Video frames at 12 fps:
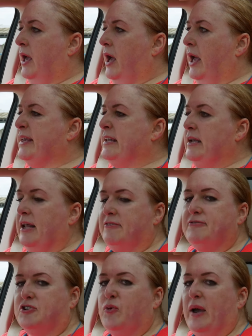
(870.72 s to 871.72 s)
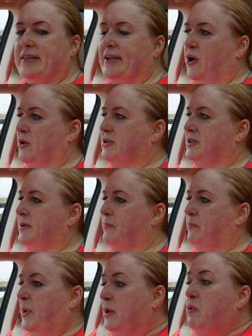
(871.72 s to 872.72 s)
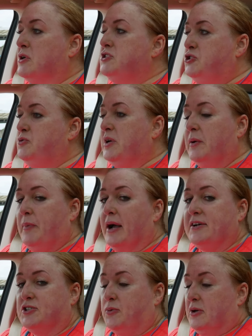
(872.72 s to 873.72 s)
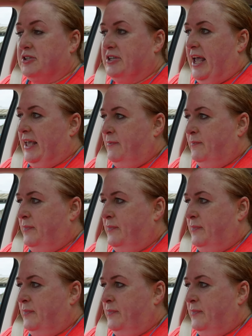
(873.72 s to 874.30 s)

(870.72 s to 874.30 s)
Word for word: I can lift quite a lot. But I wasn't doing a back squat today.